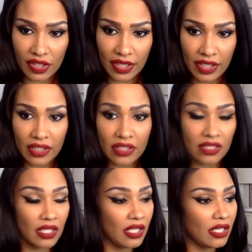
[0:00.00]
And
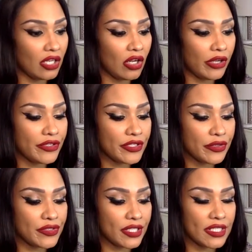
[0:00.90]
then it
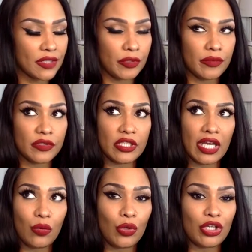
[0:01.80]
also sets them up to
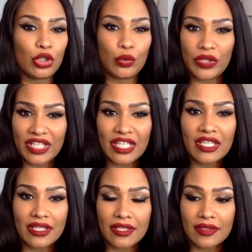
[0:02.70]
not want to do it
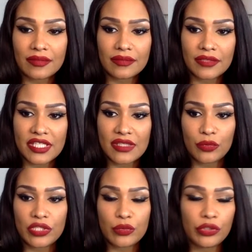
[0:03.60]
again. Because
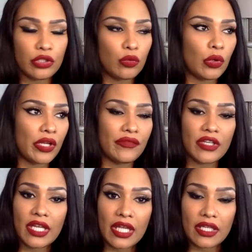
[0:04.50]
what are you going to want
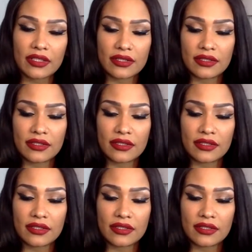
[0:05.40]
after that?